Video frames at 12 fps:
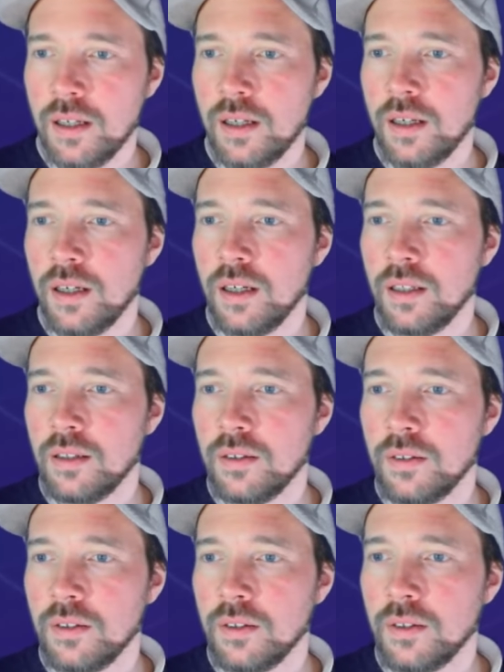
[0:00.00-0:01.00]
I had the
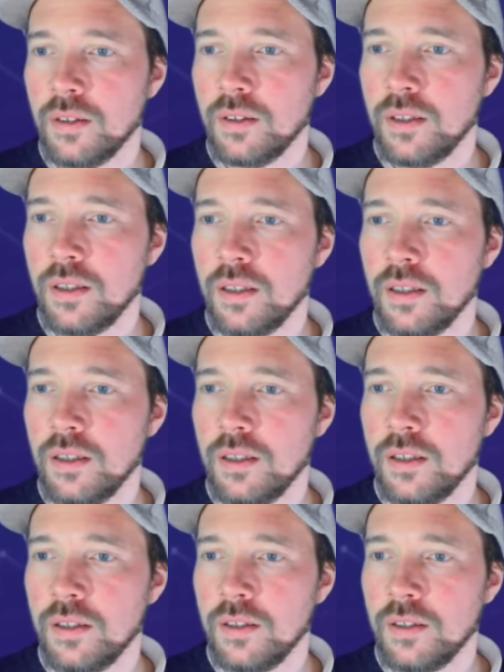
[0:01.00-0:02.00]
wrong thing
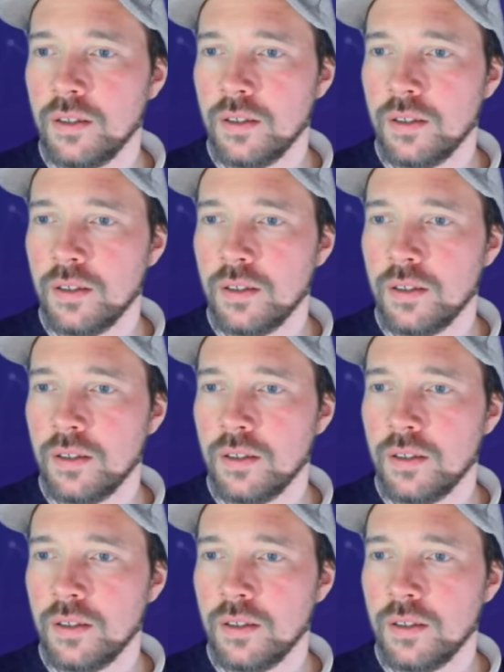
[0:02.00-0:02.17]
here.